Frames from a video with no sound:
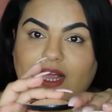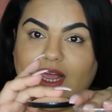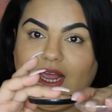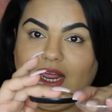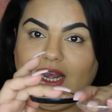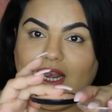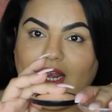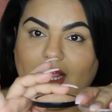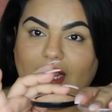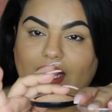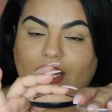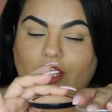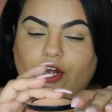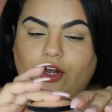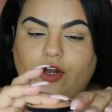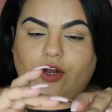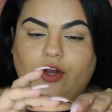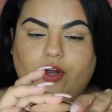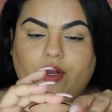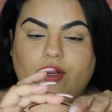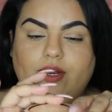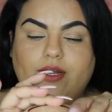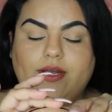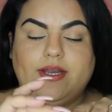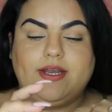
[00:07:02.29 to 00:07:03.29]

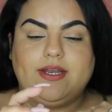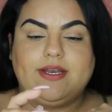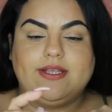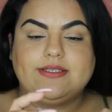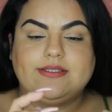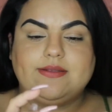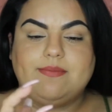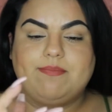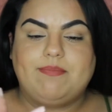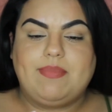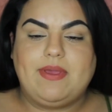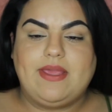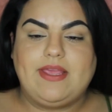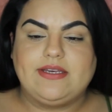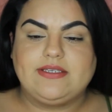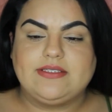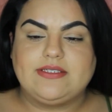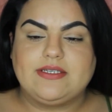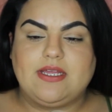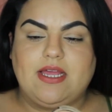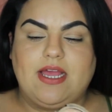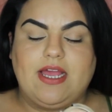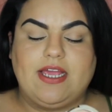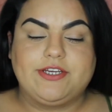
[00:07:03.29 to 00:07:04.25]
highlighter, and it is a baked